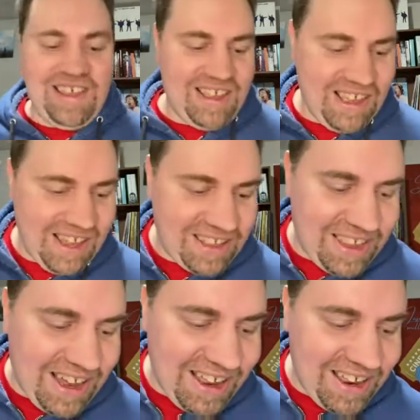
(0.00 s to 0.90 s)
I like
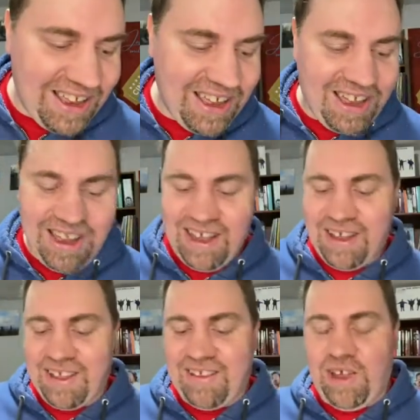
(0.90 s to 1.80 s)
that. Yeah,
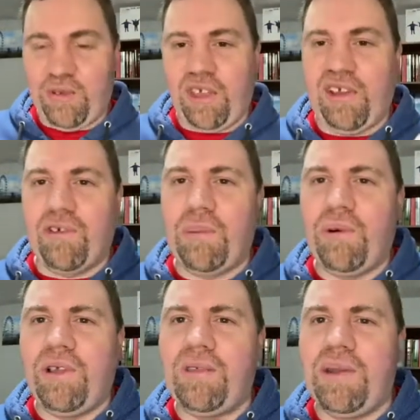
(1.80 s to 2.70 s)
because he goes to
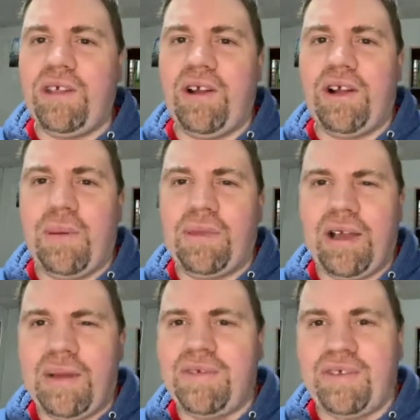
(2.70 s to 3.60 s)
Liverpool. He's been there a couple
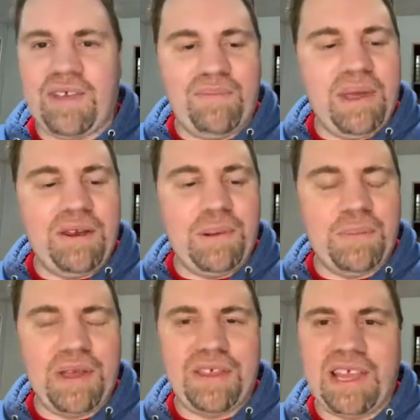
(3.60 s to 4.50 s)
times since I've met
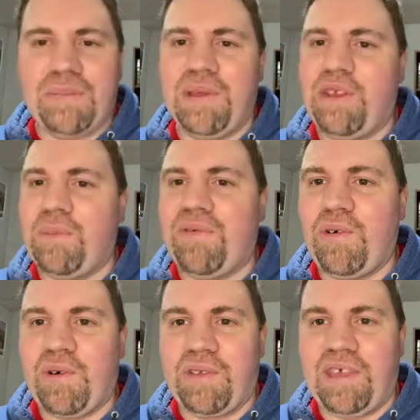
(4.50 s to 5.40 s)
him. I think he'd been there
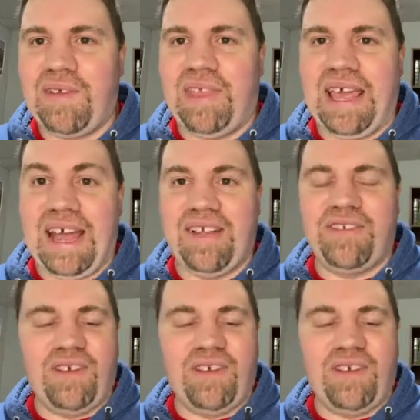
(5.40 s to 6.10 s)
before even that.